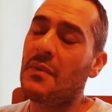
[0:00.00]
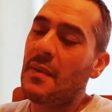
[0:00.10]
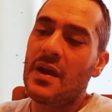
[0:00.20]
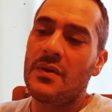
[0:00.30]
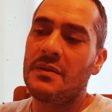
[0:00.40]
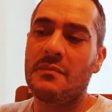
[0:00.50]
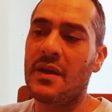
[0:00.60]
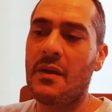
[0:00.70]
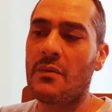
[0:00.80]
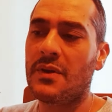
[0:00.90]
It may only,
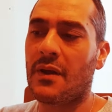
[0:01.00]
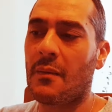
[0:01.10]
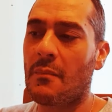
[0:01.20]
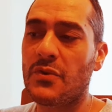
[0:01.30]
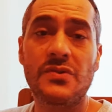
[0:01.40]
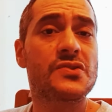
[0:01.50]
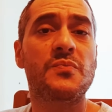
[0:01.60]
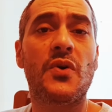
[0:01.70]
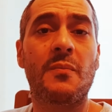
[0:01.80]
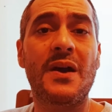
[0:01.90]
you know, I'm using
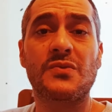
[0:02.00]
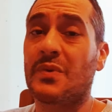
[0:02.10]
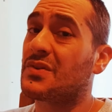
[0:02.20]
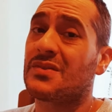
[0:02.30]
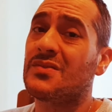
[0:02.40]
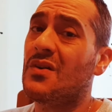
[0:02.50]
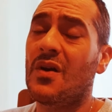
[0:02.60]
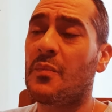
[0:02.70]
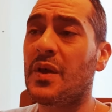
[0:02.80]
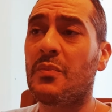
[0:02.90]
small amounts because there's not a
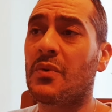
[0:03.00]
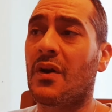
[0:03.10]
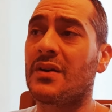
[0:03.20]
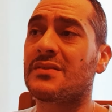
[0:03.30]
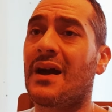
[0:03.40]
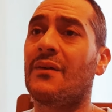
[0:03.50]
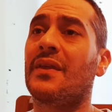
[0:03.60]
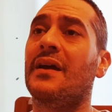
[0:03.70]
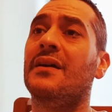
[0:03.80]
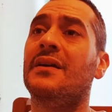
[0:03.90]
lot of people, guys, out
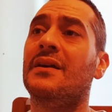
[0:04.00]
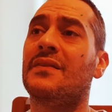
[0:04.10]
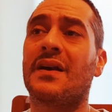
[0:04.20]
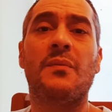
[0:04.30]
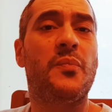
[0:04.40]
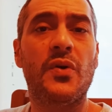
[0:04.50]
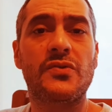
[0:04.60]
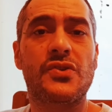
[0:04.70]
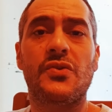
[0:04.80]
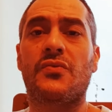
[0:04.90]
there that can
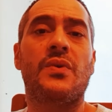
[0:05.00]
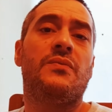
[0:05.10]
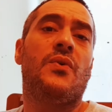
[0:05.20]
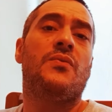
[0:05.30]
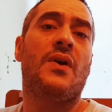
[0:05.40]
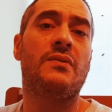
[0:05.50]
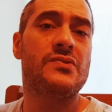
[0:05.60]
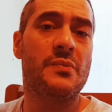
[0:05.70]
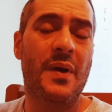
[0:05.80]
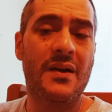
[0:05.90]
put £200, £300,
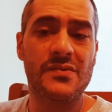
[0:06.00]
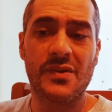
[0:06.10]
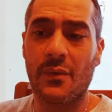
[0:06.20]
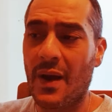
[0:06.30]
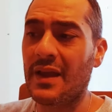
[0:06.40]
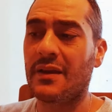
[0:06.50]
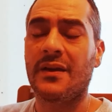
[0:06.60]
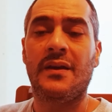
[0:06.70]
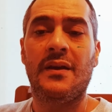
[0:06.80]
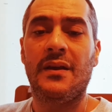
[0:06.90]
£400, £500 away,
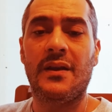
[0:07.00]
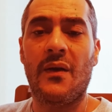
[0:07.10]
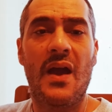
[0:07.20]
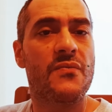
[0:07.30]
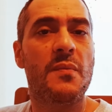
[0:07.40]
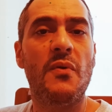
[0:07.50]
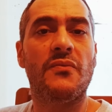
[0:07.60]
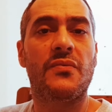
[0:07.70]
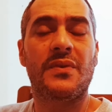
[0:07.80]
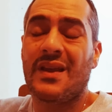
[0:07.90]
you know, every
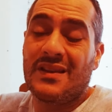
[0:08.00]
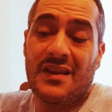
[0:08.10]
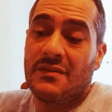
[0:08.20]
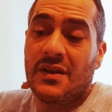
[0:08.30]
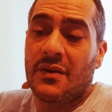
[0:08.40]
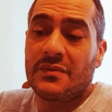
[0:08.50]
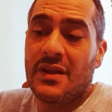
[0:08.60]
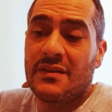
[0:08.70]
month. You know,